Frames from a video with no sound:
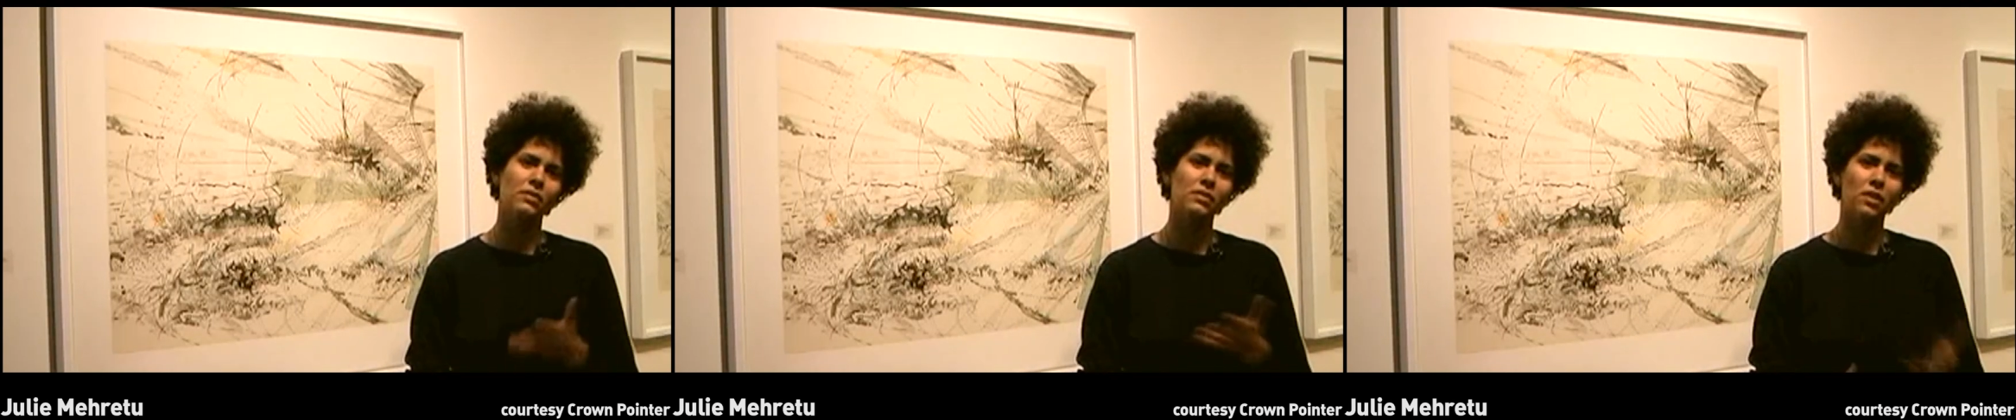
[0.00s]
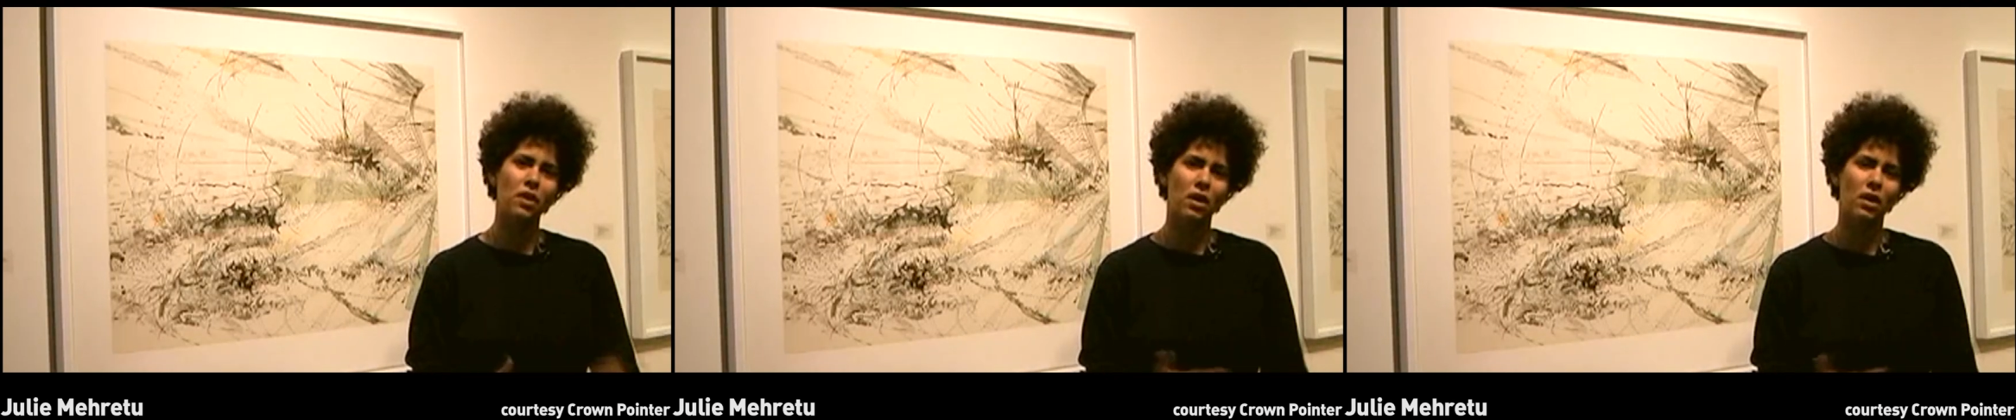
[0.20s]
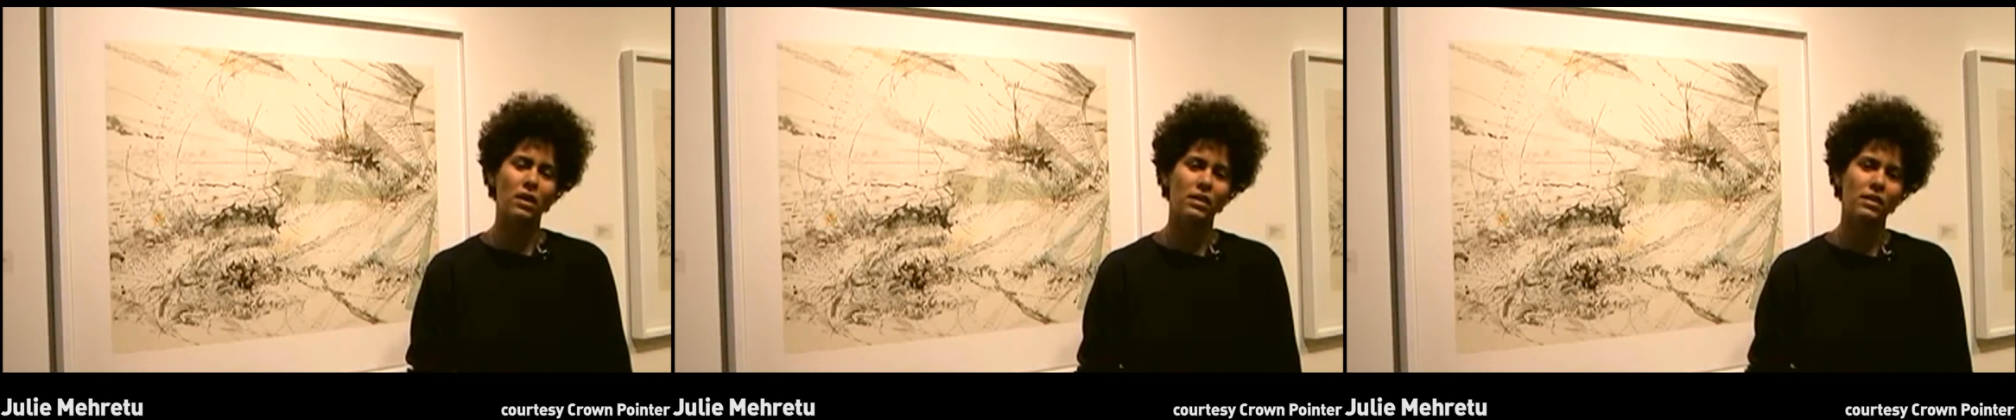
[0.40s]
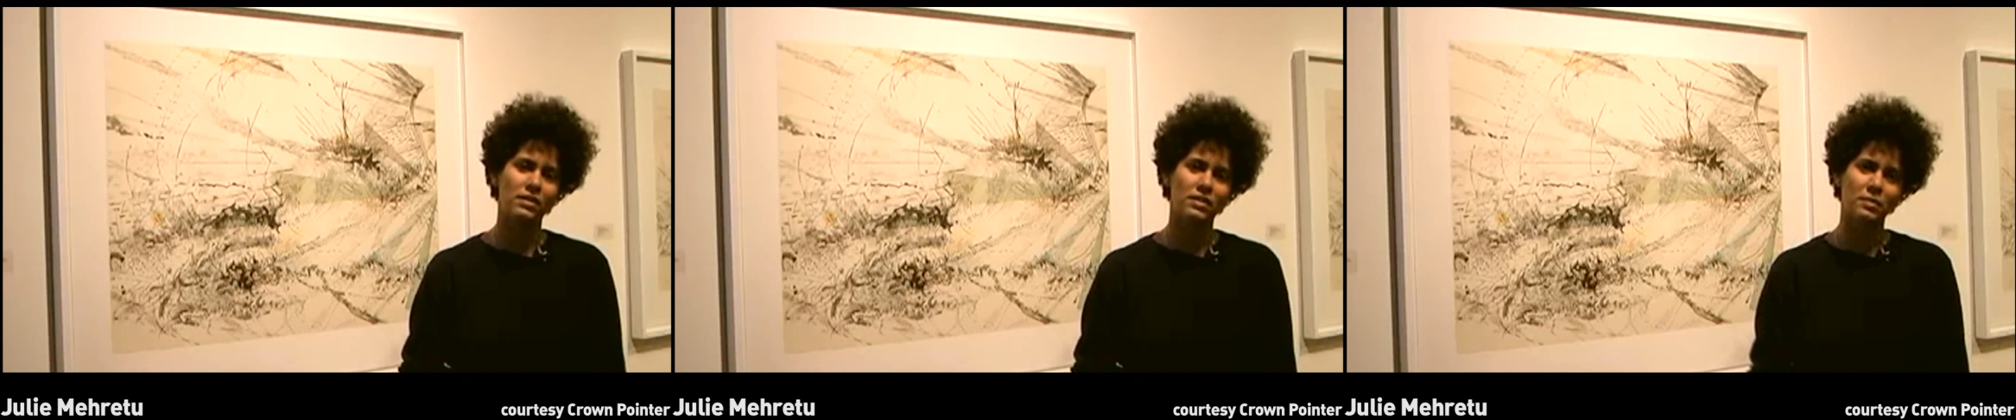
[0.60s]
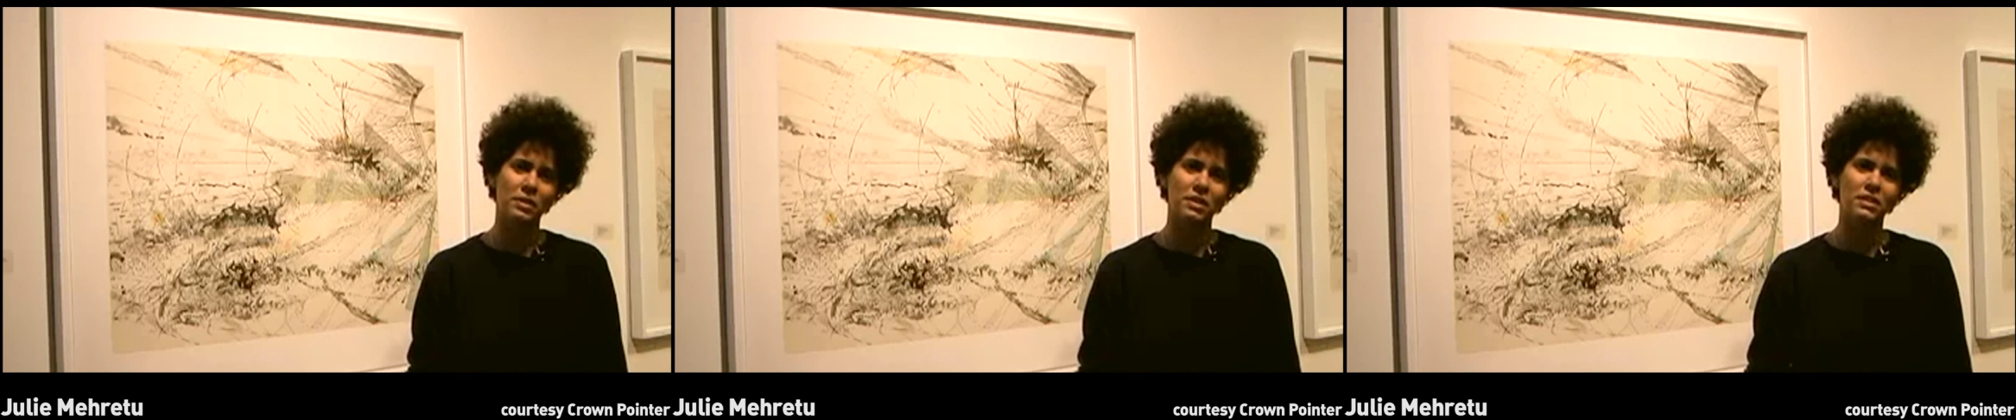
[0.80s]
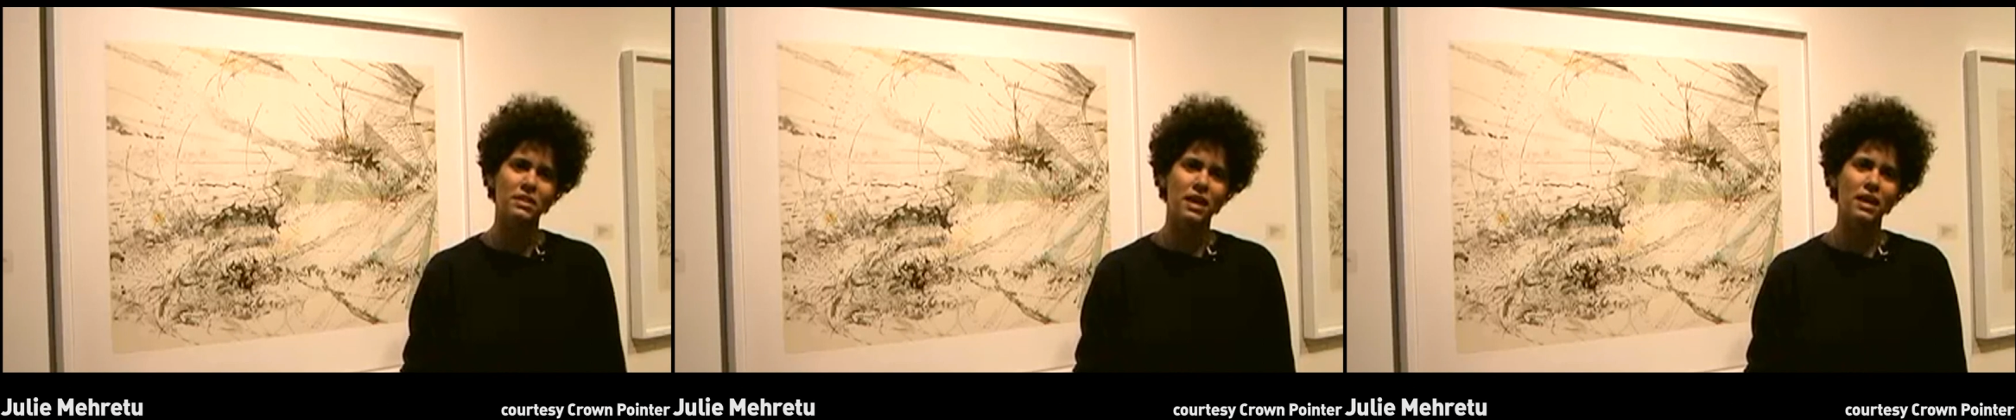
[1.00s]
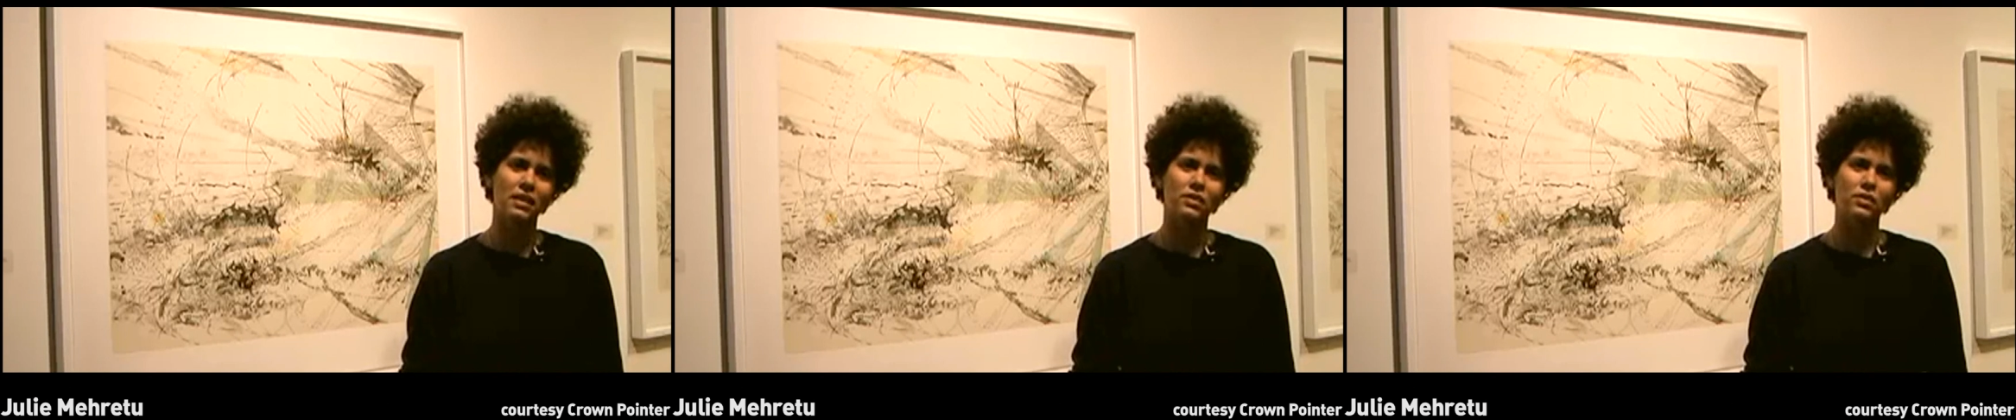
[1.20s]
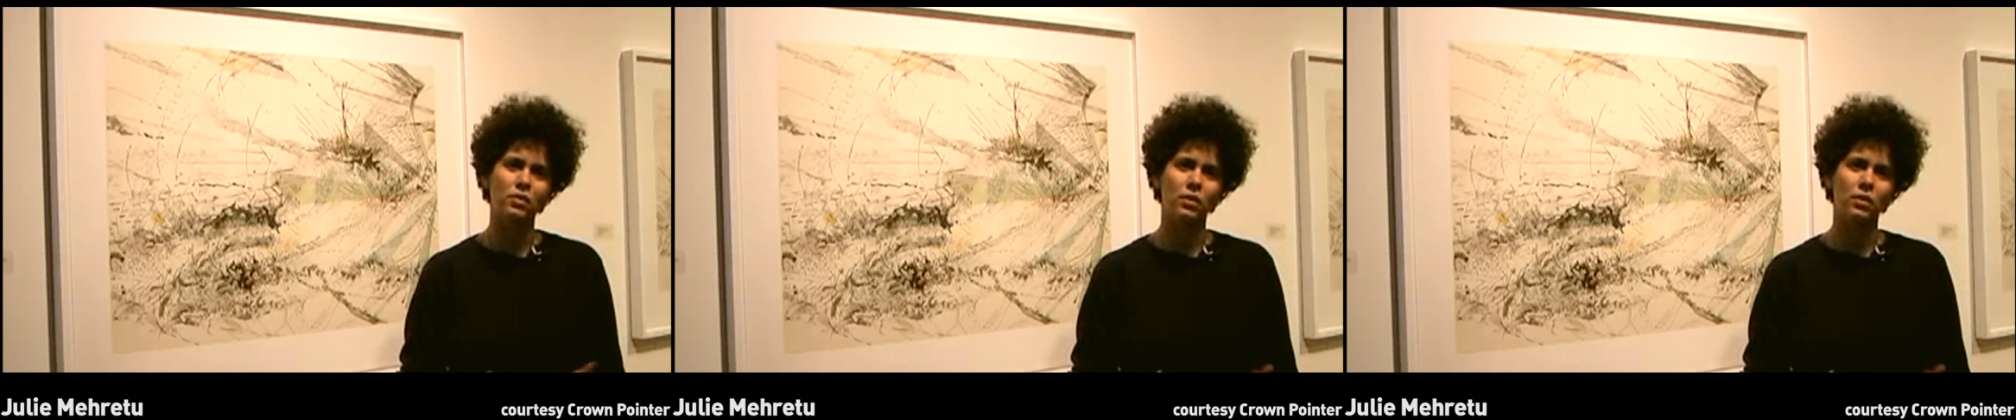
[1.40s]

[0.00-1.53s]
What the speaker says: long something's etched,